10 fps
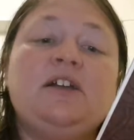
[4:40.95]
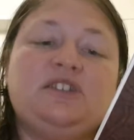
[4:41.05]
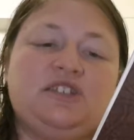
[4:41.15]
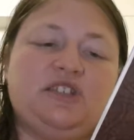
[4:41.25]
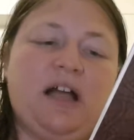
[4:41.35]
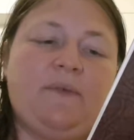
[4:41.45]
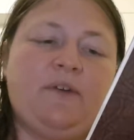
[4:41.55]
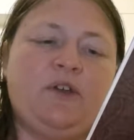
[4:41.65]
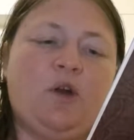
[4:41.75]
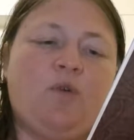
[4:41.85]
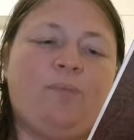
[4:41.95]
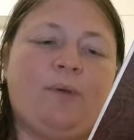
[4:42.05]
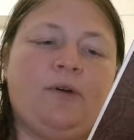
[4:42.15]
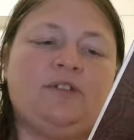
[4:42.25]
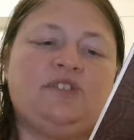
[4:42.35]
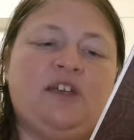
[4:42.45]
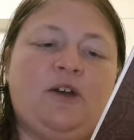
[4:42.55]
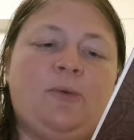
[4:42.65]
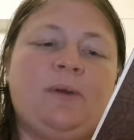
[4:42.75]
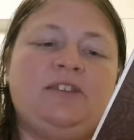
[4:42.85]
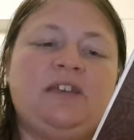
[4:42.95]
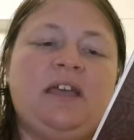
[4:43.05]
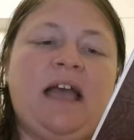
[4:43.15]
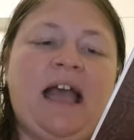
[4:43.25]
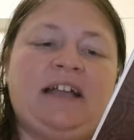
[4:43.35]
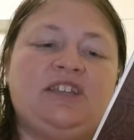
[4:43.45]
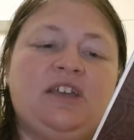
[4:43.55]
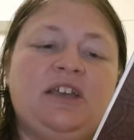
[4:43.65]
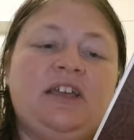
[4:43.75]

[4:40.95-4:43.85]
discovery of bronze helmet at